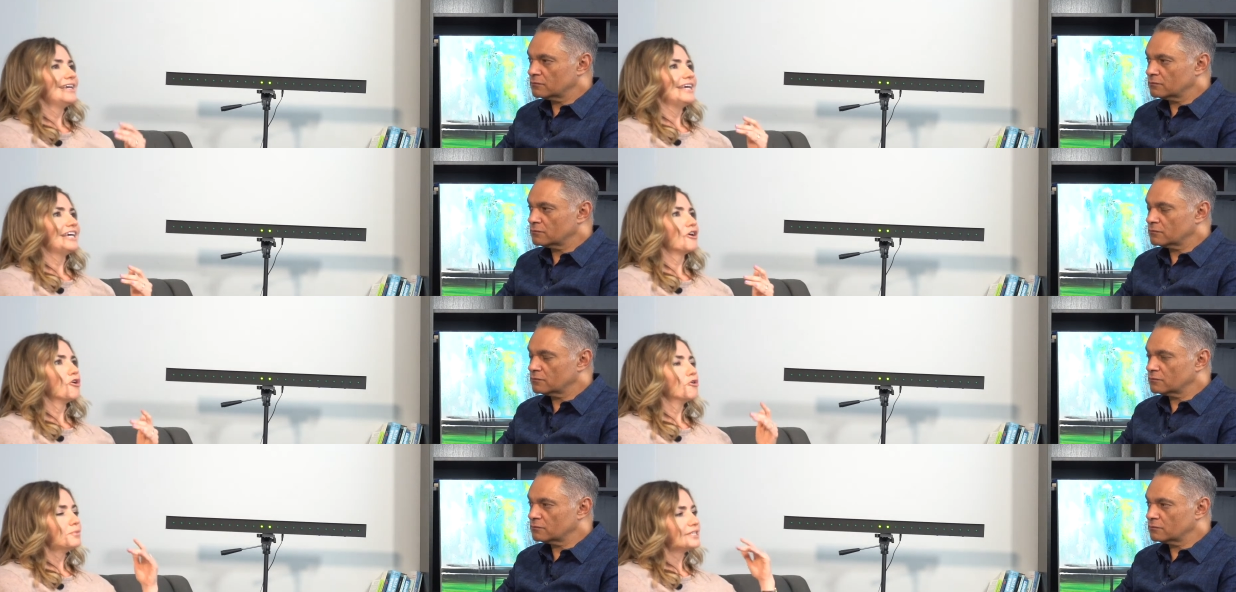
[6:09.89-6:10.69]
Speaker 1: it
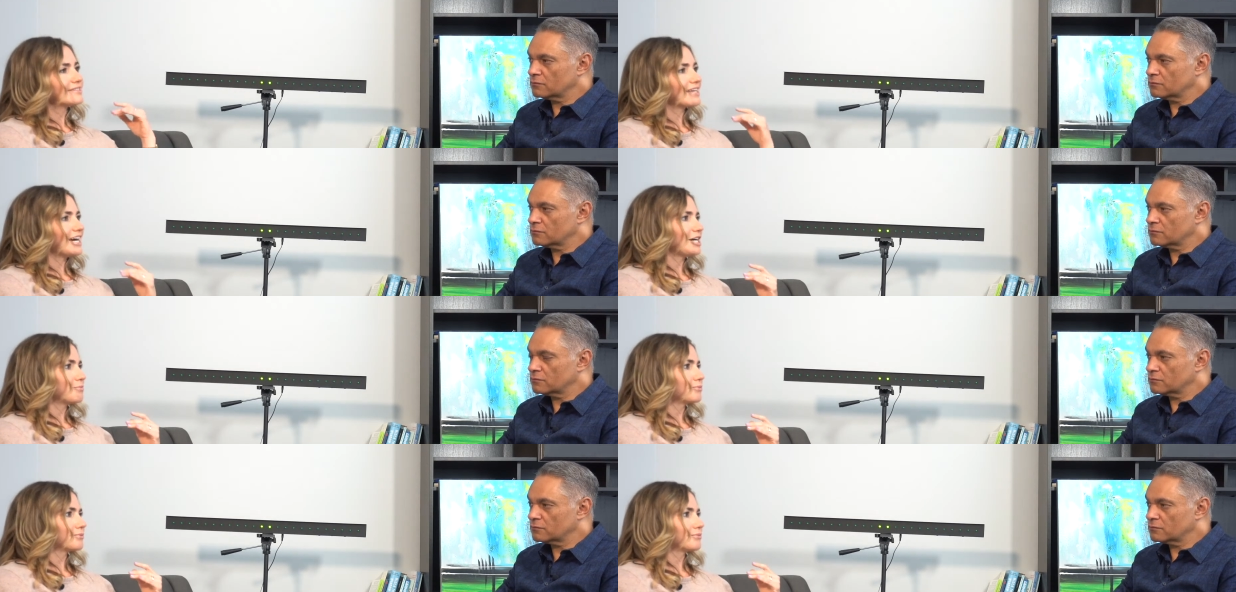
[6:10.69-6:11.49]
opens
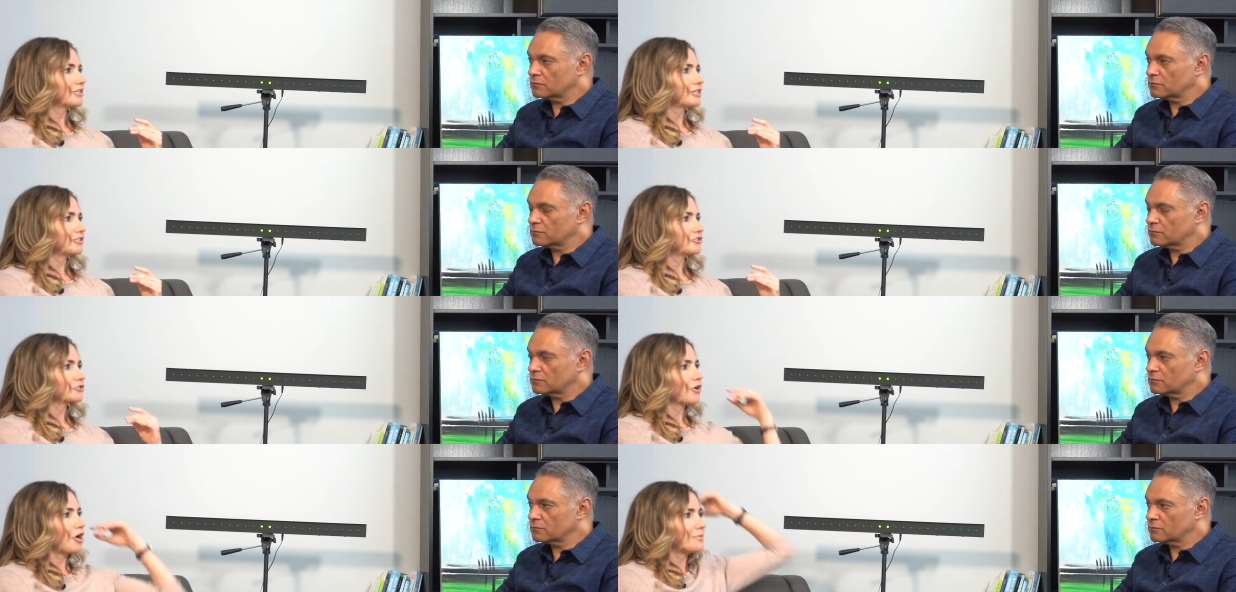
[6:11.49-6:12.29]
up the
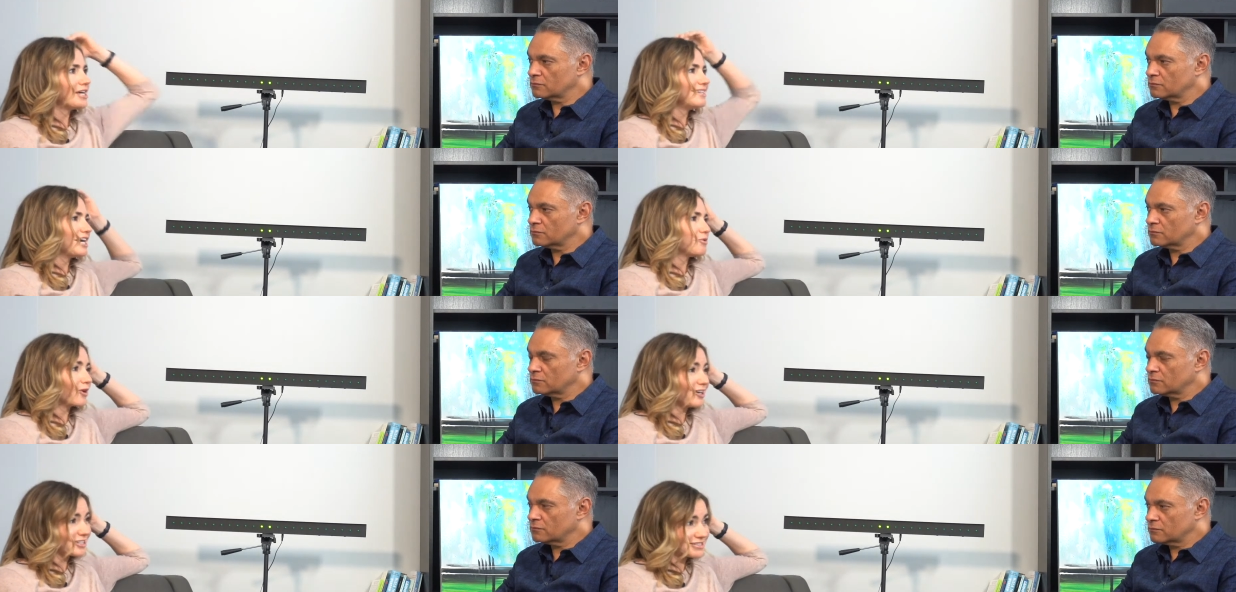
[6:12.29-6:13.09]
trauma
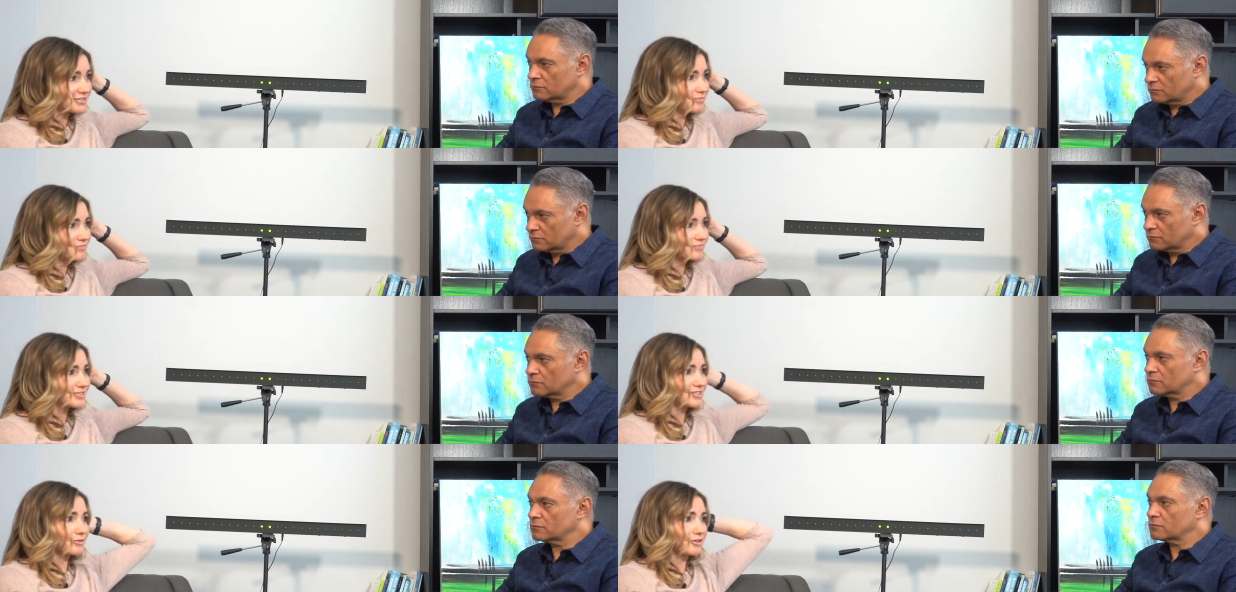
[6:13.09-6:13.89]
networks,
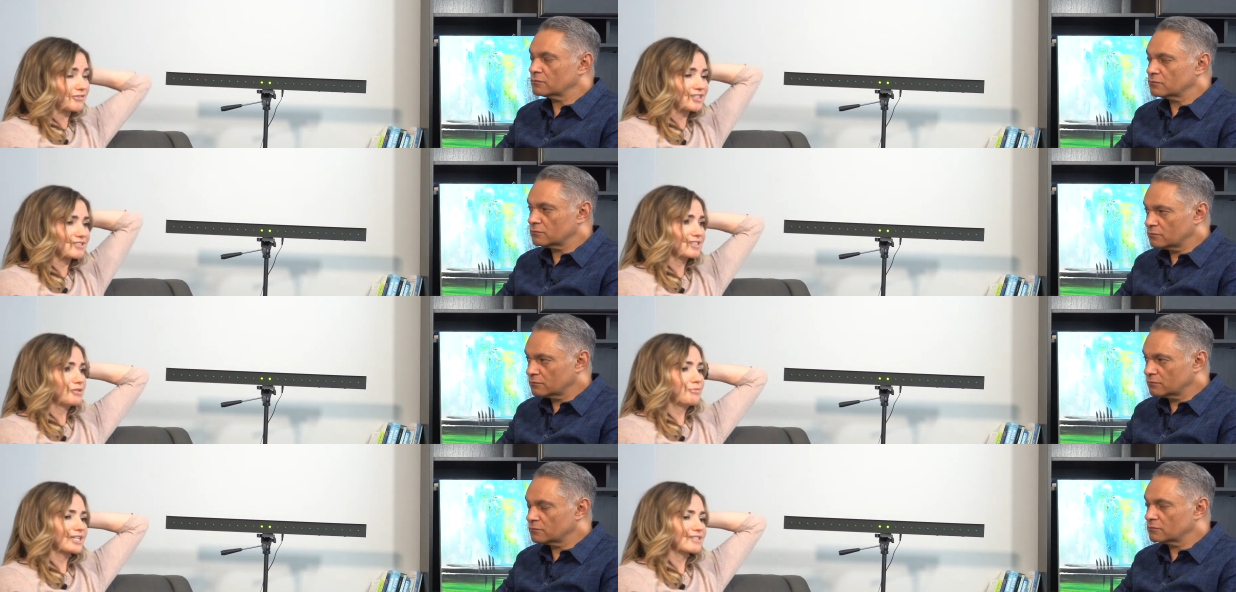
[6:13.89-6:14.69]
sort of in this
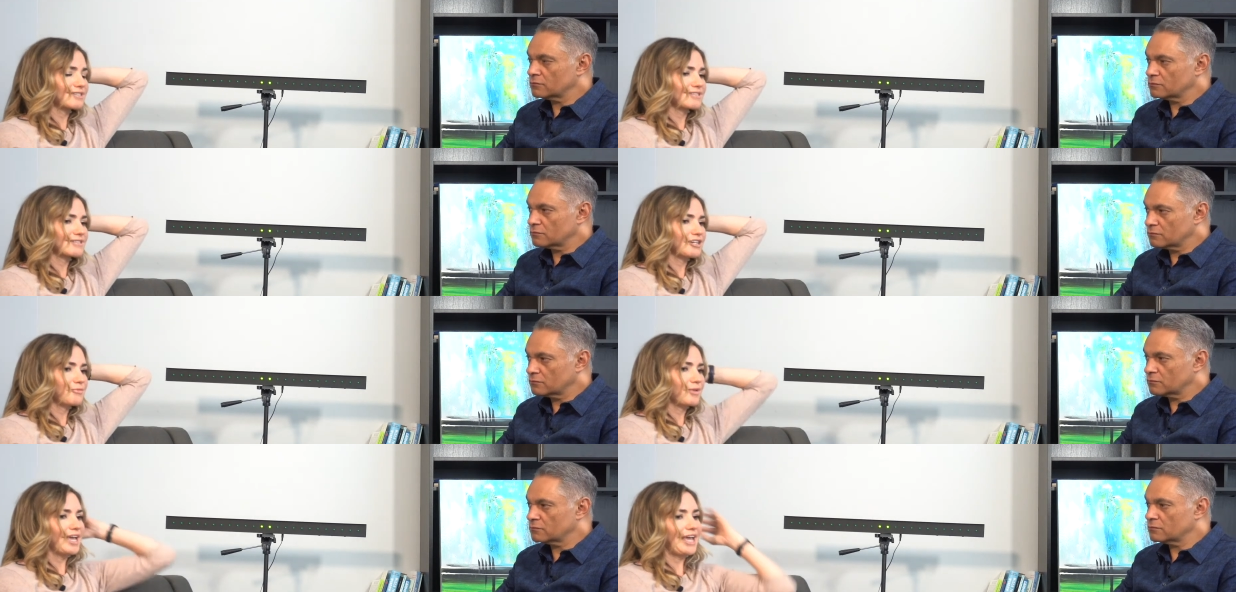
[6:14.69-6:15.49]
limbic
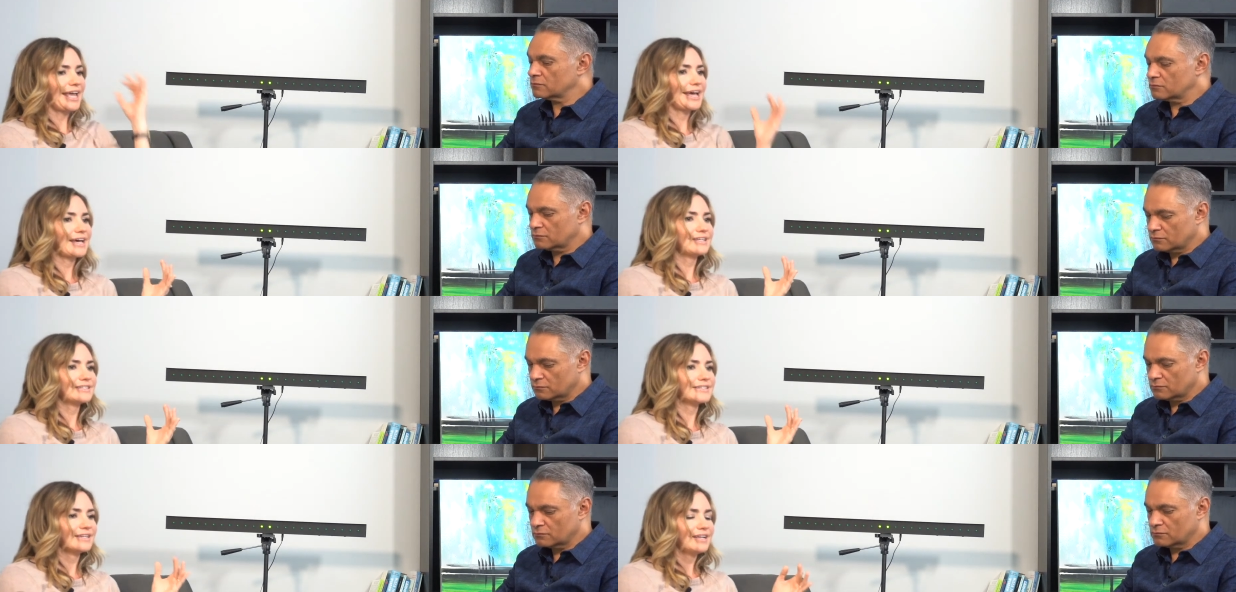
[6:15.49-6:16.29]
system. And